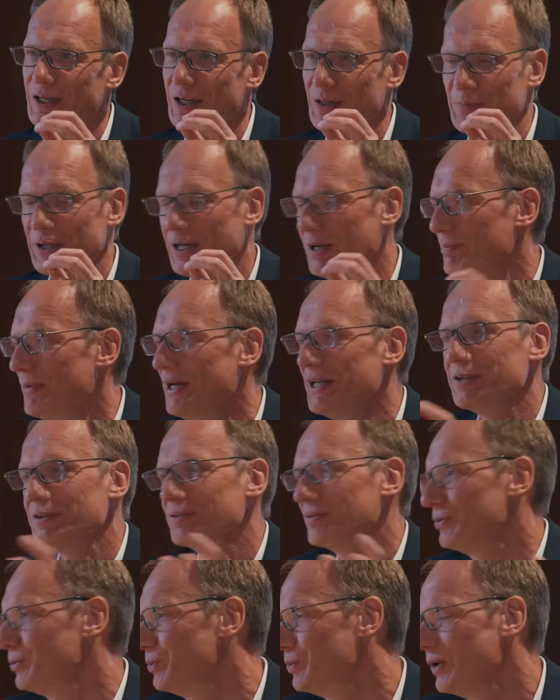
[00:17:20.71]
I mean, I met
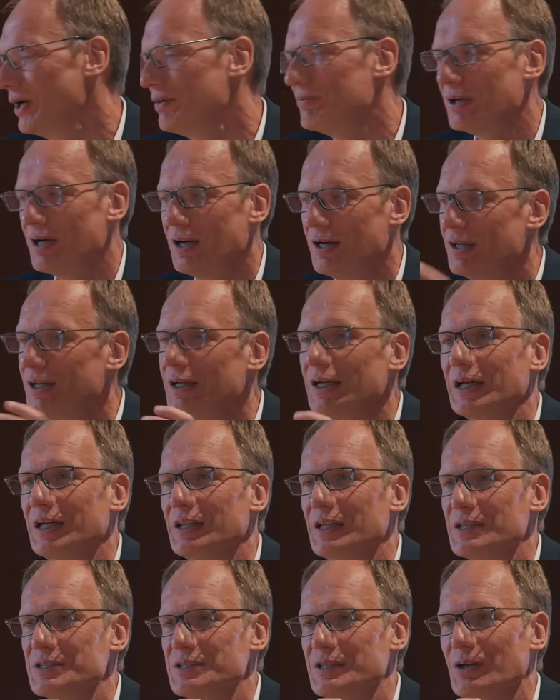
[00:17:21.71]
whoever,
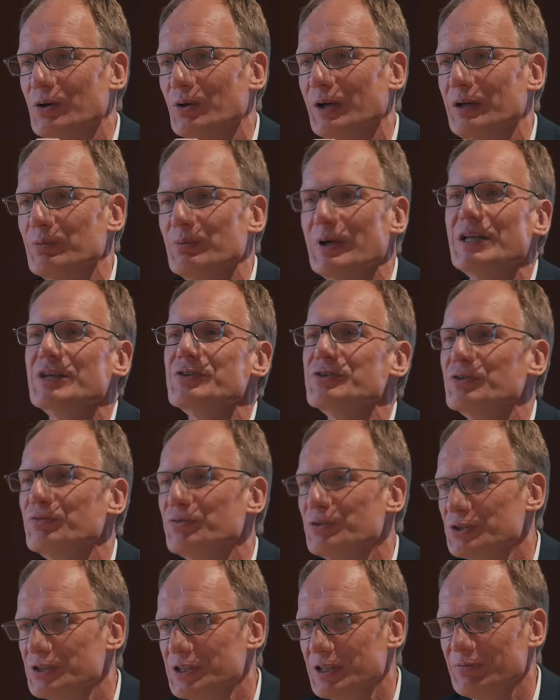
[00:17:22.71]
and they said, okay, when is your
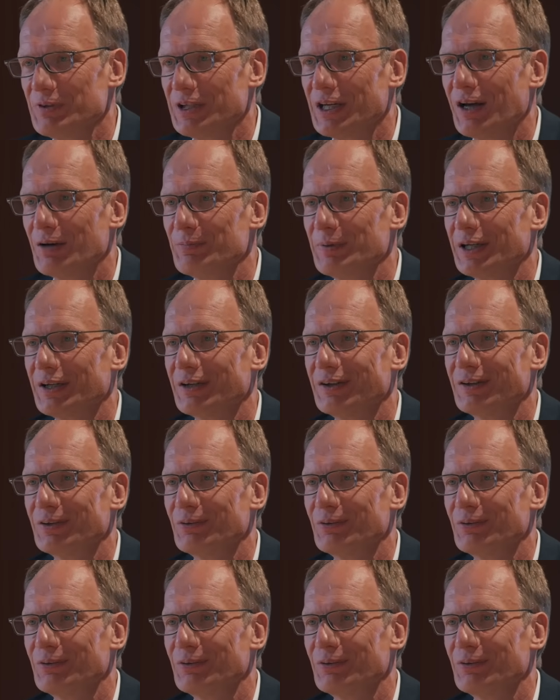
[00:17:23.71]
first EV coming?